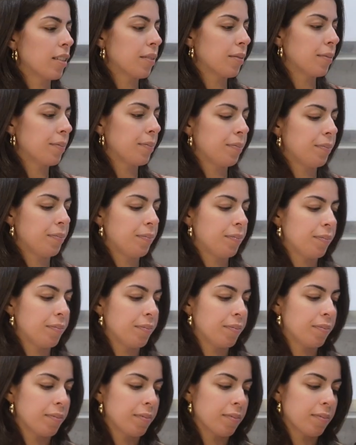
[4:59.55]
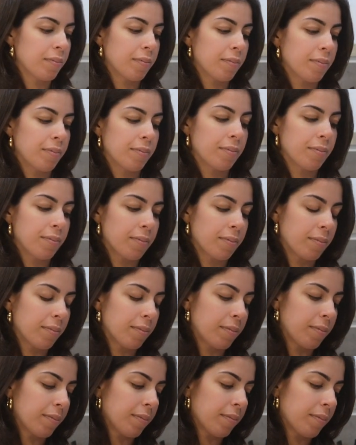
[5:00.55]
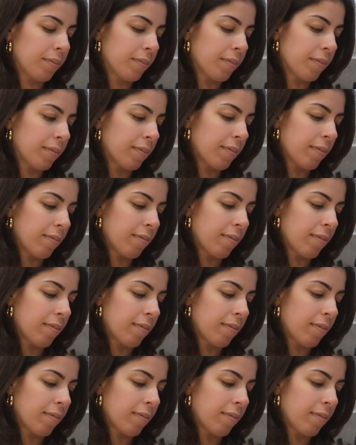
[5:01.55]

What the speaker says: [no speech]